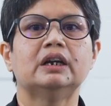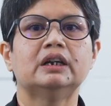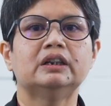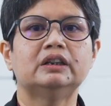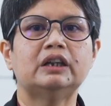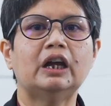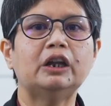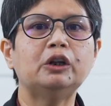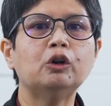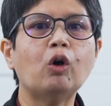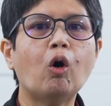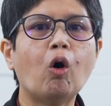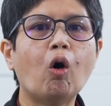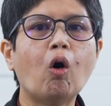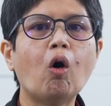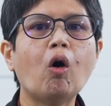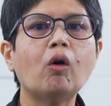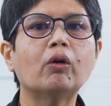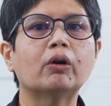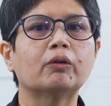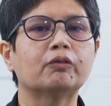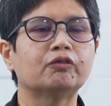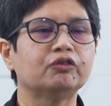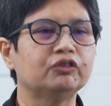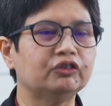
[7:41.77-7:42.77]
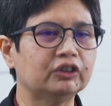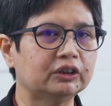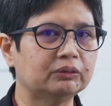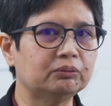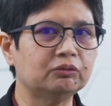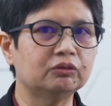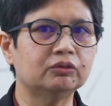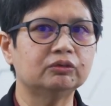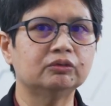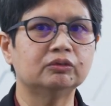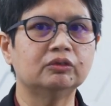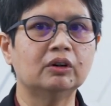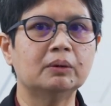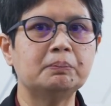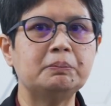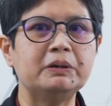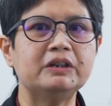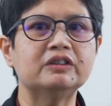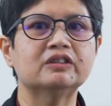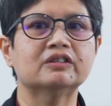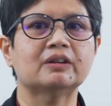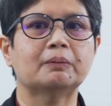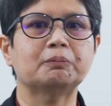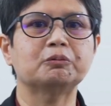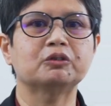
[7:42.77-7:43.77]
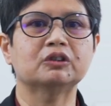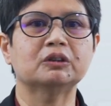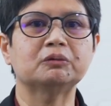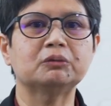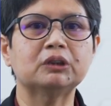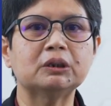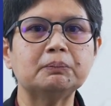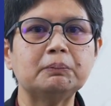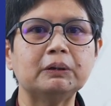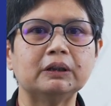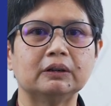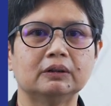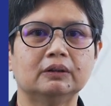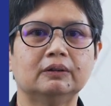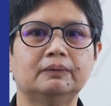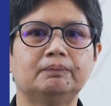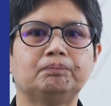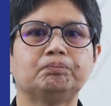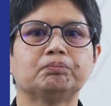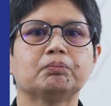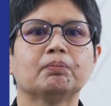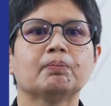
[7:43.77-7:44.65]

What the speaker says: then all of them will be susceptible.